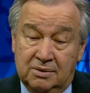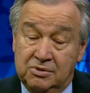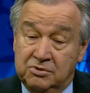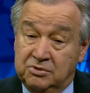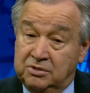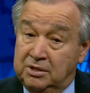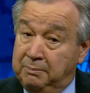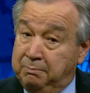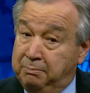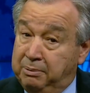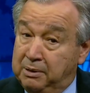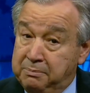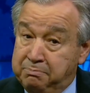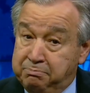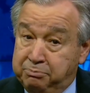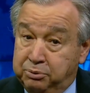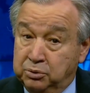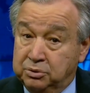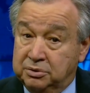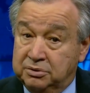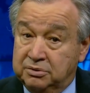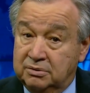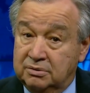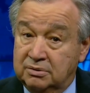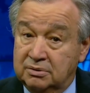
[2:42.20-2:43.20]
Simply
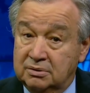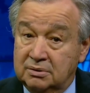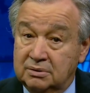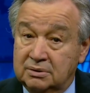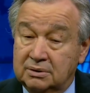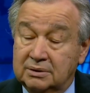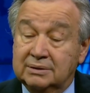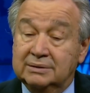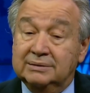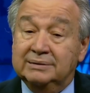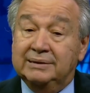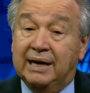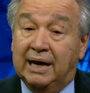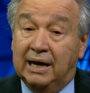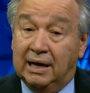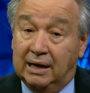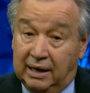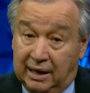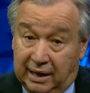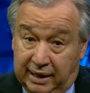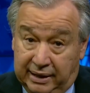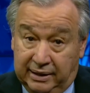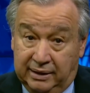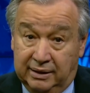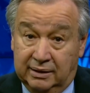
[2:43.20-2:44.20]
put, they
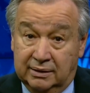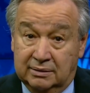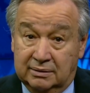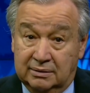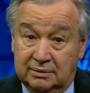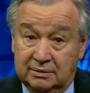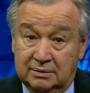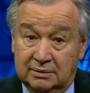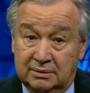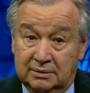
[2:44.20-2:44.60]
are lying.